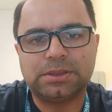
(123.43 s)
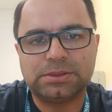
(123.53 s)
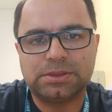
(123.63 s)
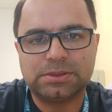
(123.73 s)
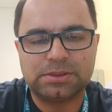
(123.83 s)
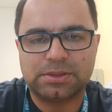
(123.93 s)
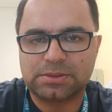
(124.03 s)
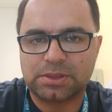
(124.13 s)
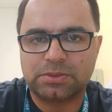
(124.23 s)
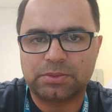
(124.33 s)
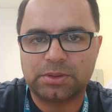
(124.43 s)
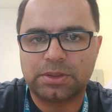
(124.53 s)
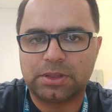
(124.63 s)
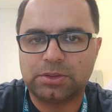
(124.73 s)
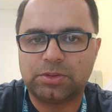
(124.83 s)
diseases, etc.,
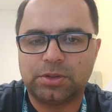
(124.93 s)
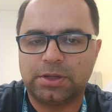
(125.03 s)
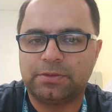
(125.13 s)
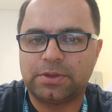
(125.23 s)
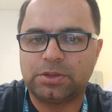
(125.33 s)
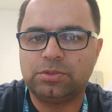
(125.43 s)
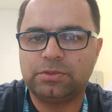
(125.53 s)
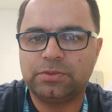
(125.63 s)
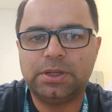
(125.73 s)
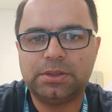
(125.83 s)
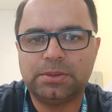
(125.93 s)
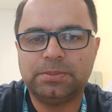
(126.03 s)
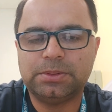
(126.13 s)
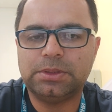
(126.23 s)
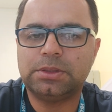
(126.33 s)
and you have acute flare-up,
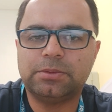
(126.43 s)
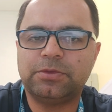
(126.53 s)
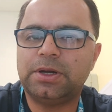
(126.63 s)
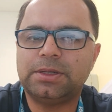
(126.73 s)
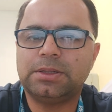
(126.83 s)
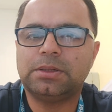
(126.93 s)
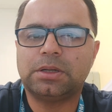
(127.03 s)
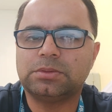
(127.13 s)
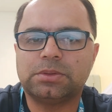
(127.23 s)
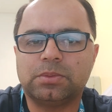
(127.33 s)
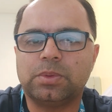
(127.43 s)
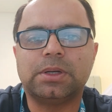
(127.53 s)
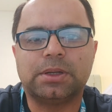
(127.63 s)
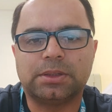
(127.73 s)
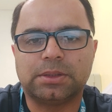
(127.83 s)
their ferritin count
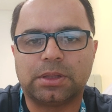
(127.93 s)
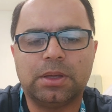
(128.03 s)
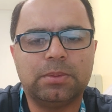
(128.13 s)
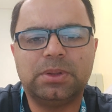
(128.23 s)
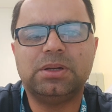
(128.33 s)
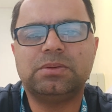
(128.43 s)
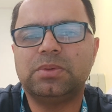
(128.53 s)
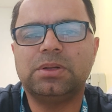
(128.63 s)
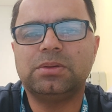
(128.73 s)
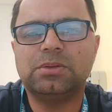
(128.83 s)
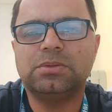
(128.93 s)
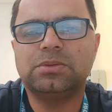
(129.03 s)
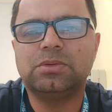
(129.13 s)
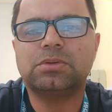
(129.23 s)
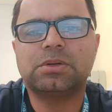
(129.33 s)
will high, but it will
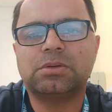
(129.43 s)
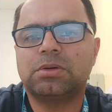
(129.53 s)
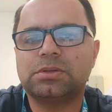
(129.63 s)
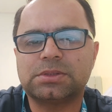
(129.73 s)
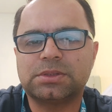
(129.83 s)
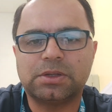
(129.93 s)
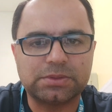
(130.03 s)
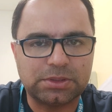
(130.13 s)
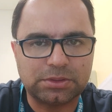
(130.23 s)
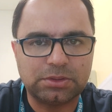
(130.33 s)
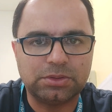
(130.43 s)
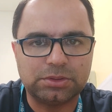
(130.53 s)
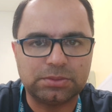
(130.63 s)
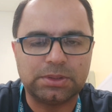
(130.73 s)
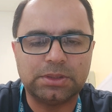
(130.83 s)
not cross 1000
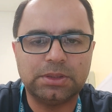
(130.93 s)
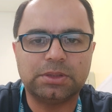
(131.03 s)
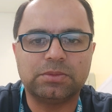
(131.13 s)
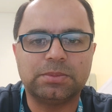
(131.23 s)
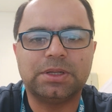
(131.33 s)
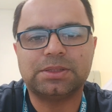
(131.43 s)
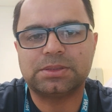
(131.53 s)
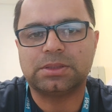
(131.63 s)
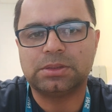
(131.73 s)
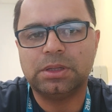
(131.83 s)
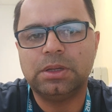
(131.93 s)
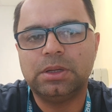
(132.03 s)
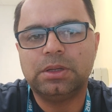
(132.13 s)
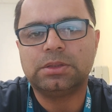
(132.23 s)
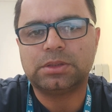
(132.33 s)
usually. It will be less than
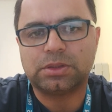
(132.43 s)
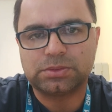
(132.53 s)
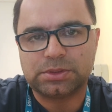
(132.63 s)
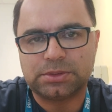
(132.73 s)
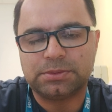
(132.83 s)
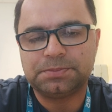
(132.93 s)
1000.